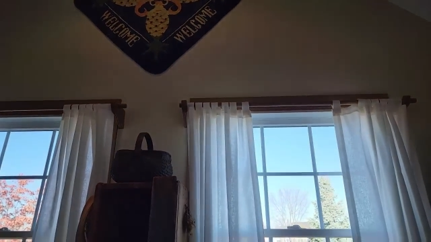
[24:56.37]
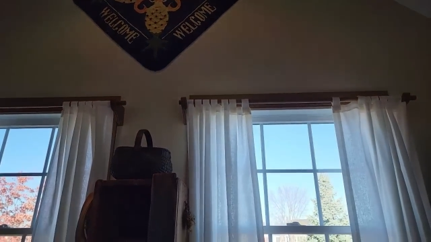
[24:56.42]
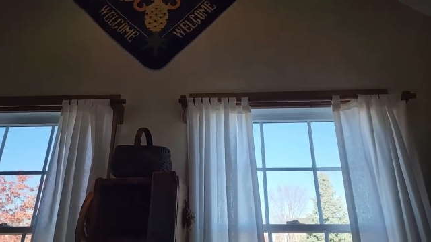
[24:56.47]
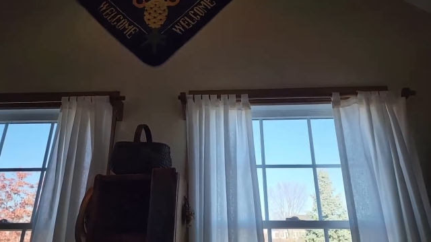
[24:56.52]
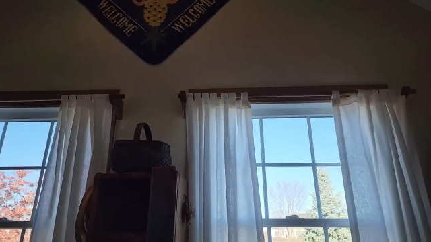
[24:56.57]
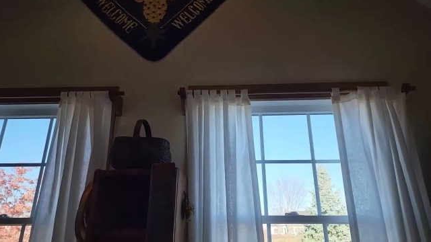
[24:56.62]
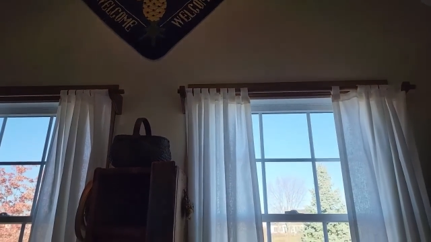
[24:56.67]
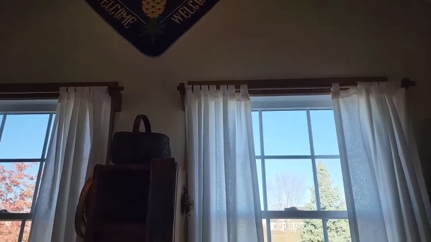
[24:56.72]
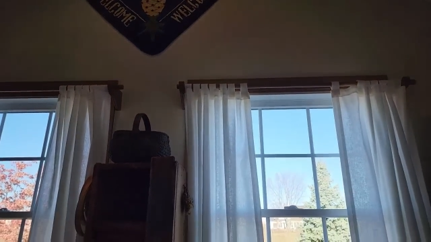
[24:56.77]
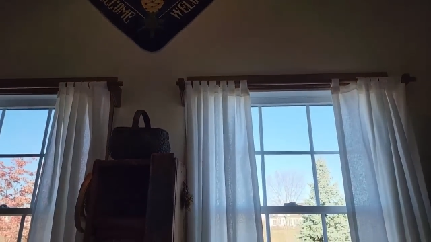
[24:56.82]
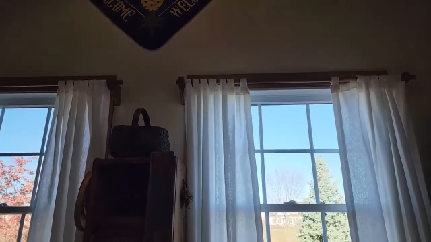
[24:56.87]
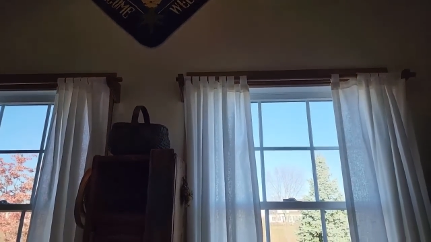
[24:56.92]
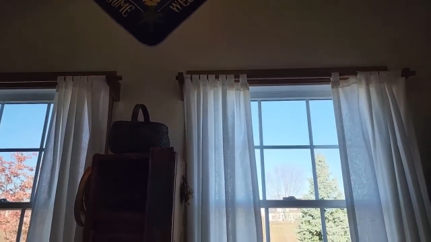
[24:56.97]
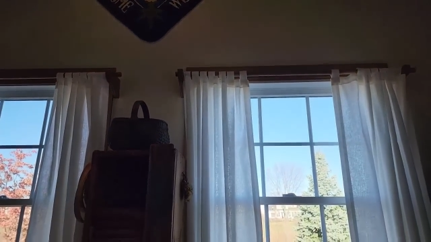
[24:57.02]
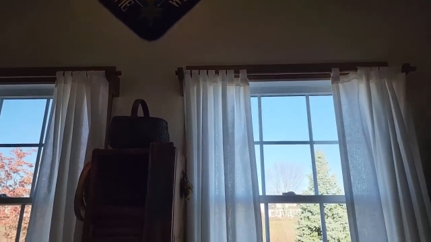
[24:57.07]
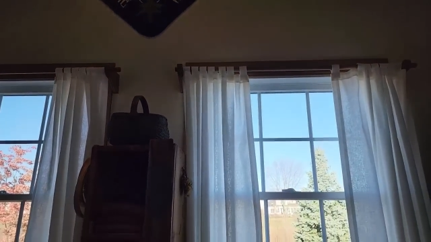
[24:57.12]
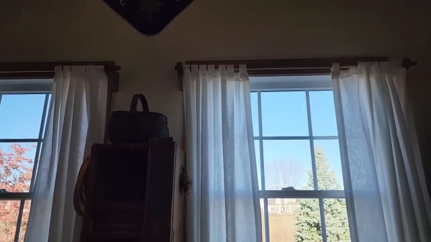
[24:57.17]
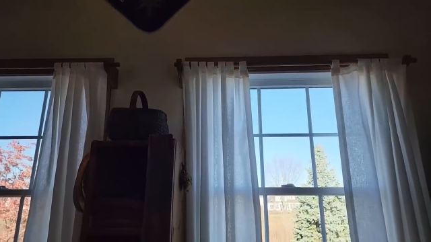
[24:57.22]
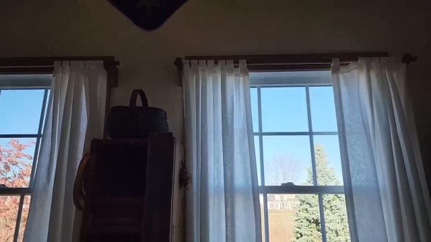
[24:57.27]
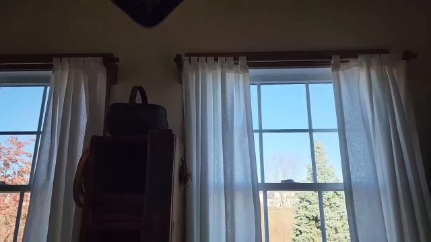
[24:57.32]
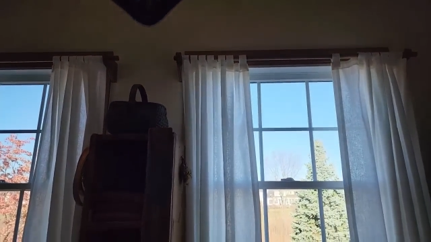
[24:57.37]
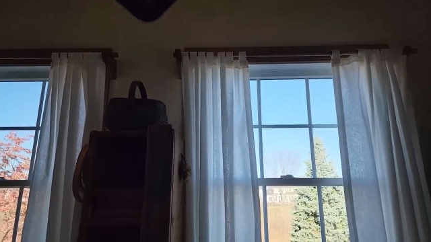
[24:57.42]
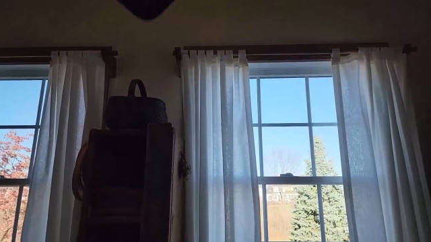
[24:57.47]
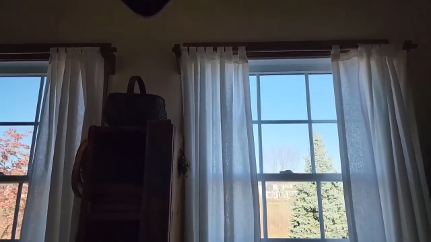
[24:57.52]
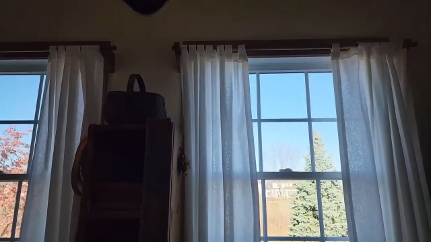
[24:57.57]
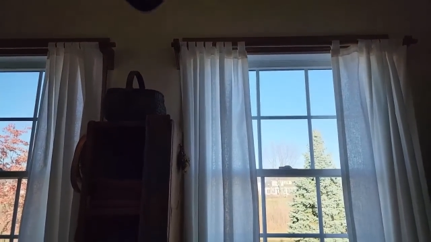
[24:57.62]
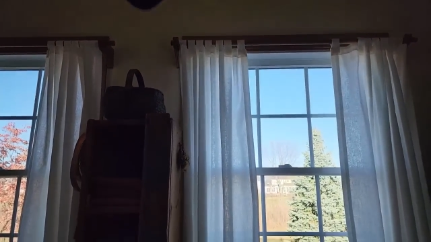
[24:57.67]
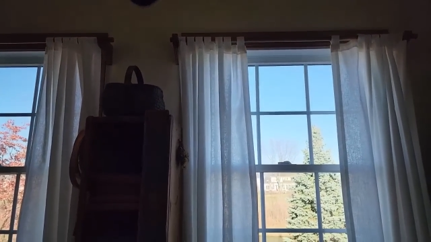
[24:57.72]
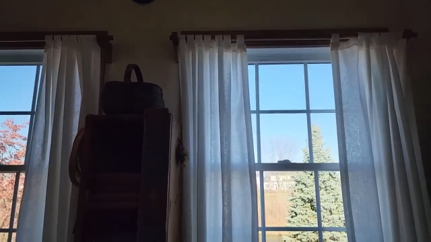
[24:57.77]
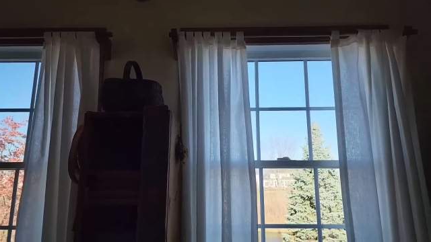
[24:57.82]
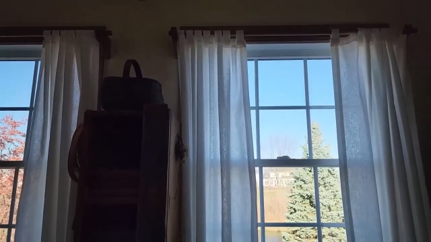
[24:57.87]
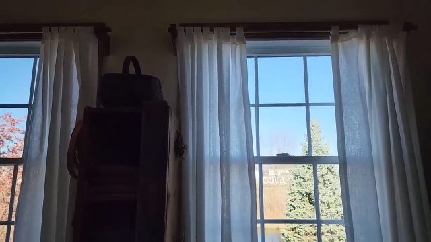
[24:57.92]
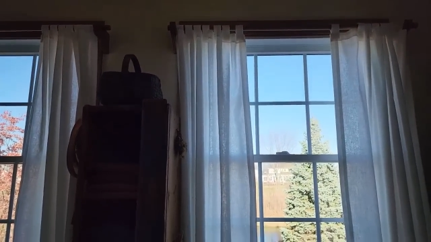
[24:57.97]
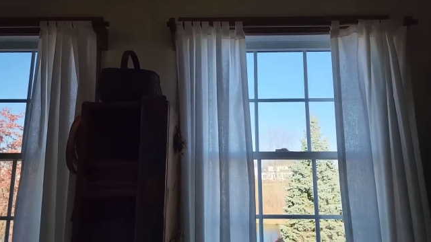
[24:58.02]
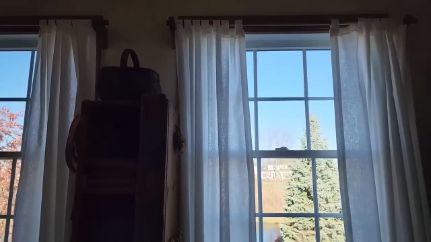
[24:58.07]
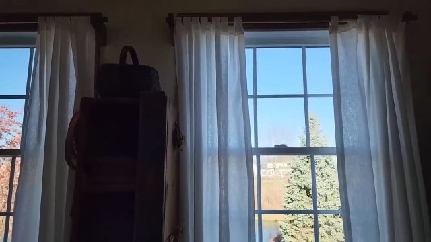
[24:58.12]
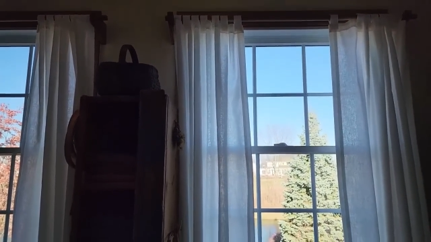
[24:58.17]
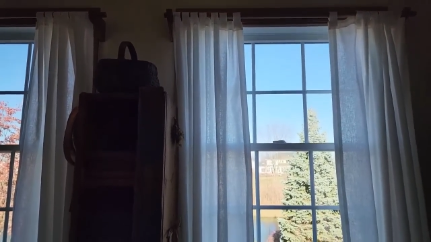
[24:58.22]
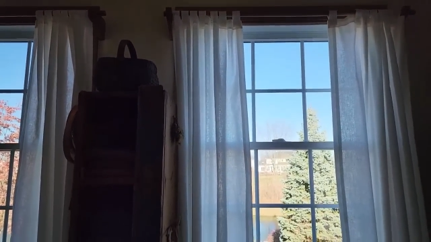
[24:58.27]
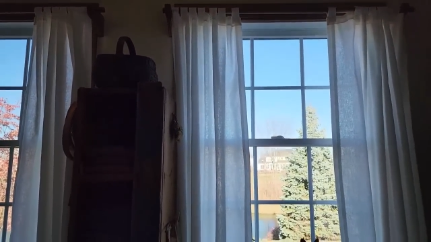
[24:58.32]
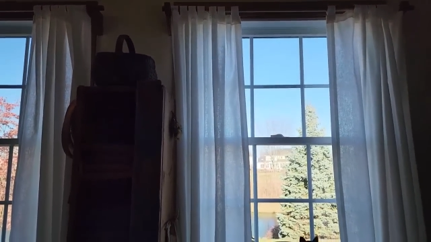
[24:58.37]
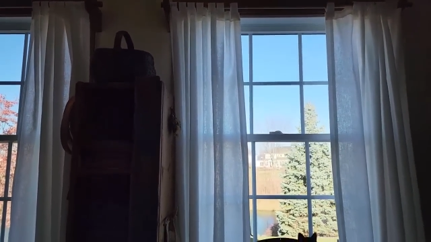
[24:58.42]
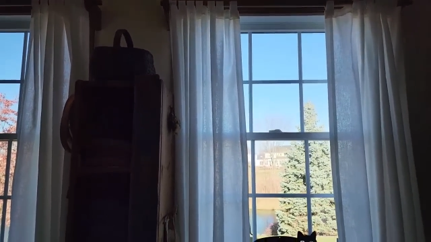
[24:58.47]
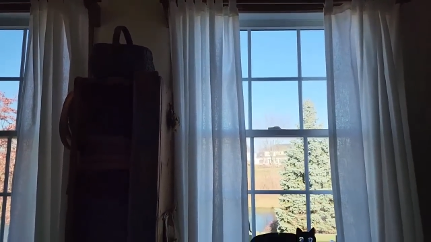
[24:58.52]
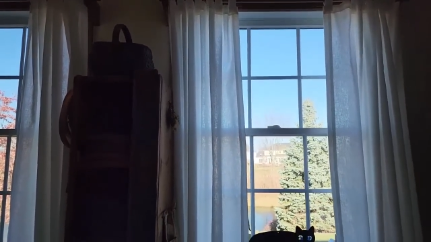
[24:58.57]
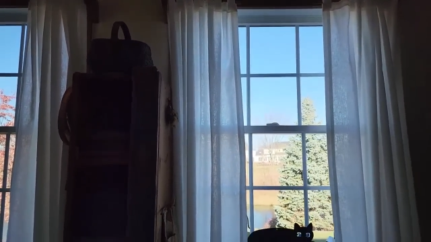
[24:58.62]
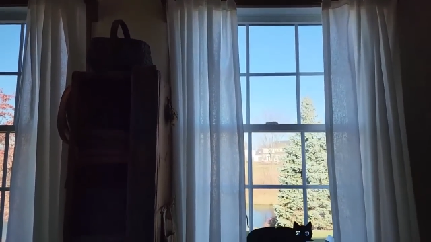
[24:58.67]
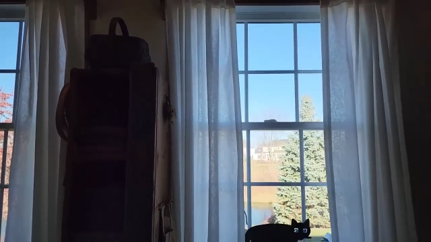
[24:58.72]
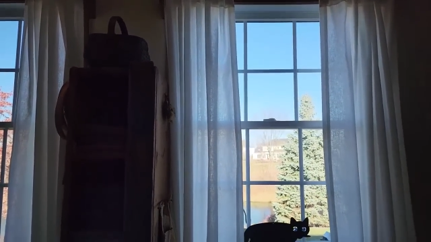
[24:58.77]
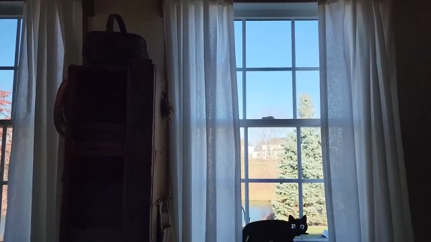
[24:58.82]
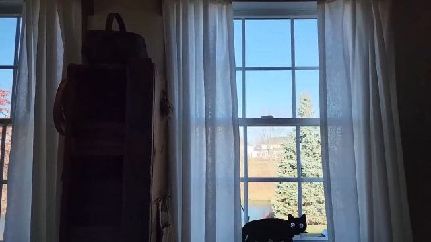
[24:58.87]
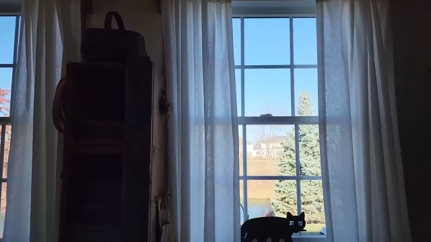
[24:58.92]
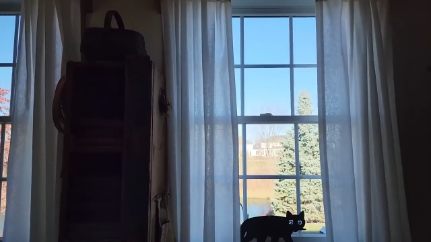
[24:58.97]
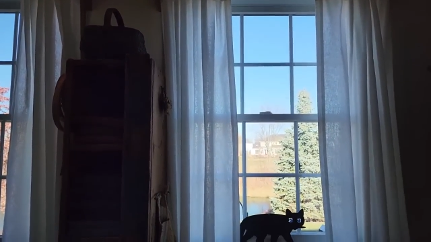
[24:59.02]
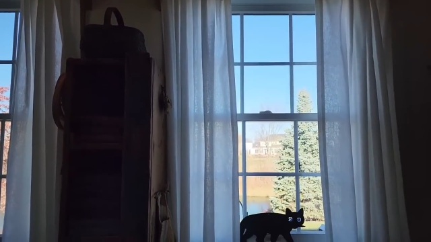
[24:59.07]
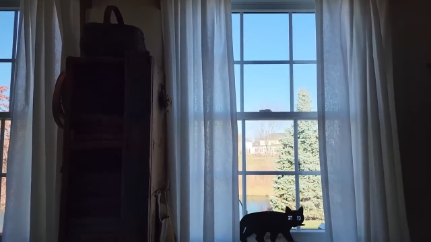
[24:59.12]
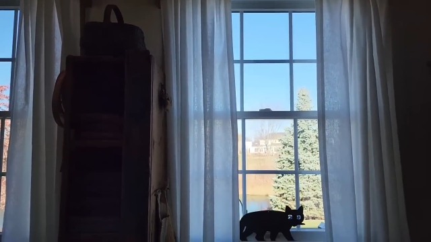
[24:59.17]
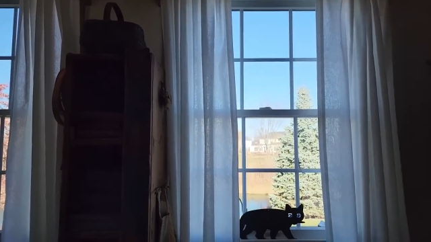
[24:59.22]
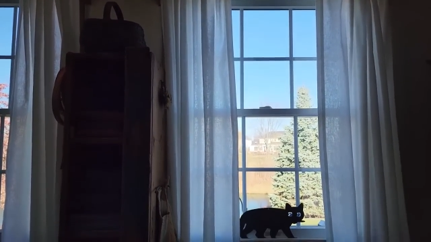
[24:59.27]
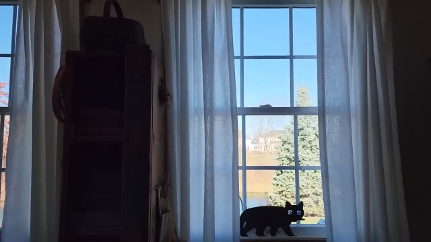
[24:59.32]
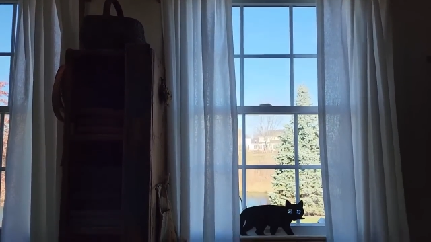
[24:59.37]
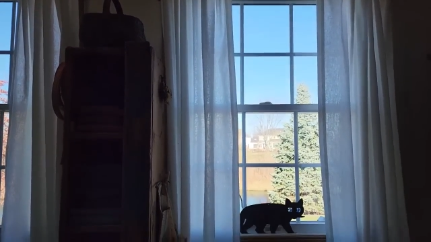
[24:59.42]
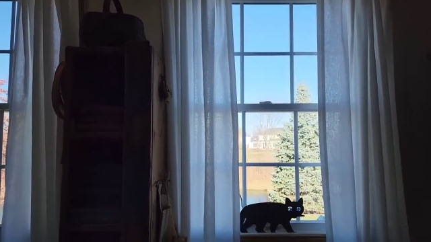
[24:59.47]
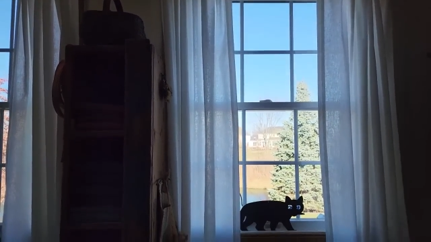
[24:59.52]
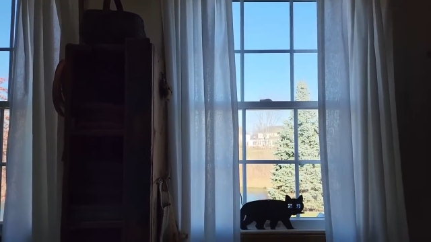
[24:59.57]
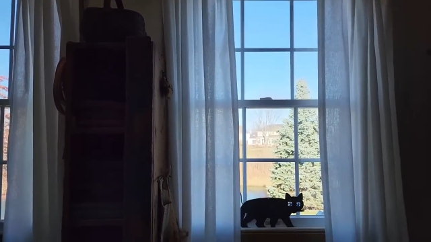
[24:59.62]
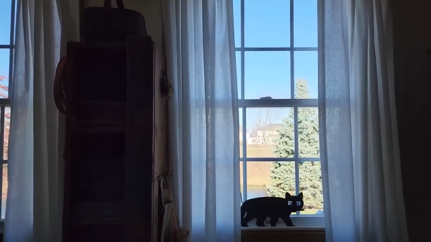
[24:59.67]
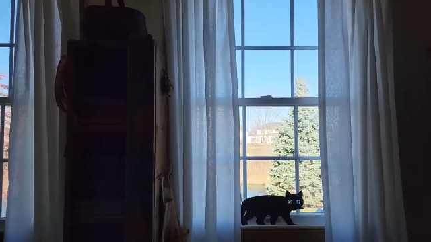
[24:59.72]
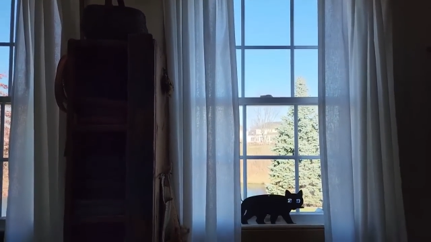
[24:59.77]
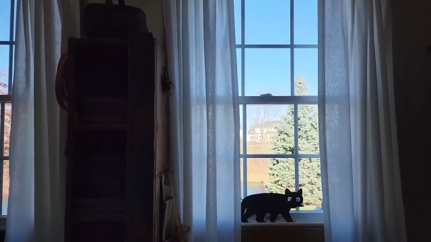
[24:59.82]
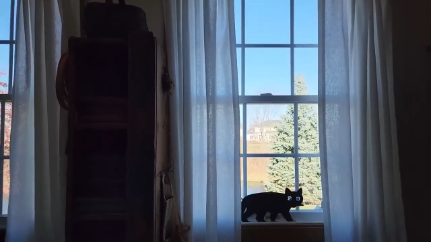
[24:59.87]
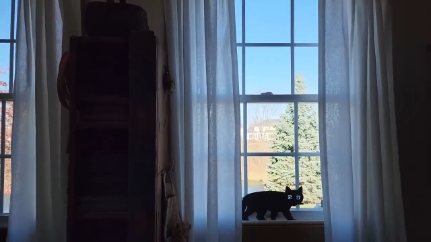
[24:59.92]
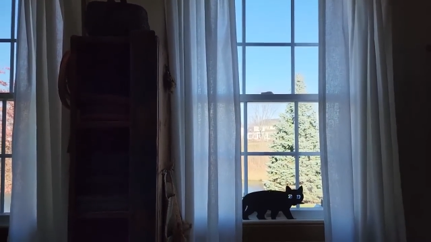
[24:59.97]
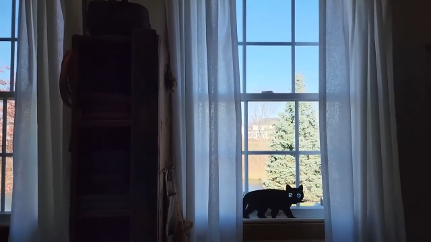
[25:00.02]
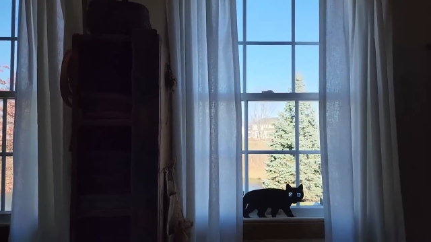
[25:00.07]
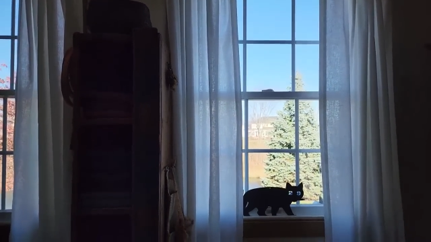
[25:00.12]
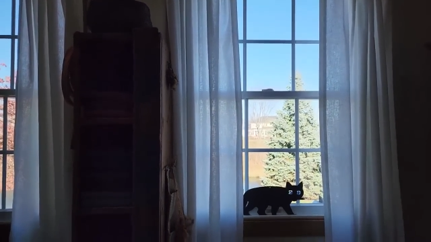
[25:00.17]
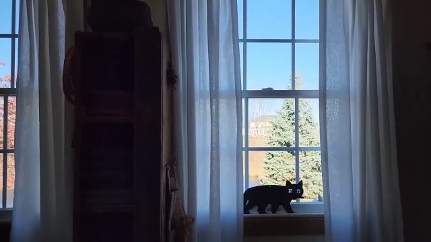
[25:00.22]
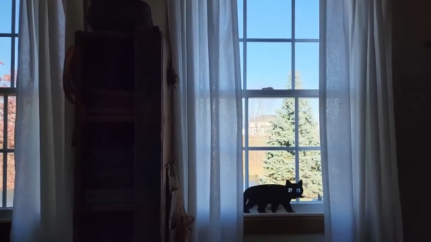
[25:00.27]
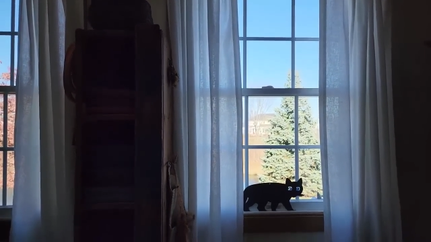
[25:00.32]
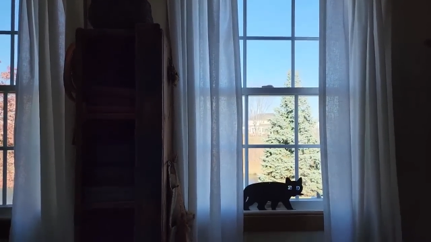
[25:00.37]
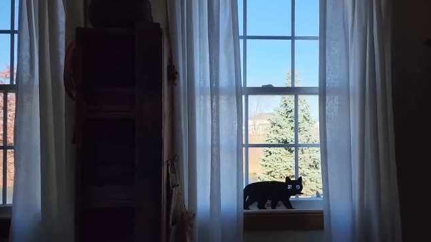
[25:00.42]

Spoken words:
Nobody's mouth can be seen.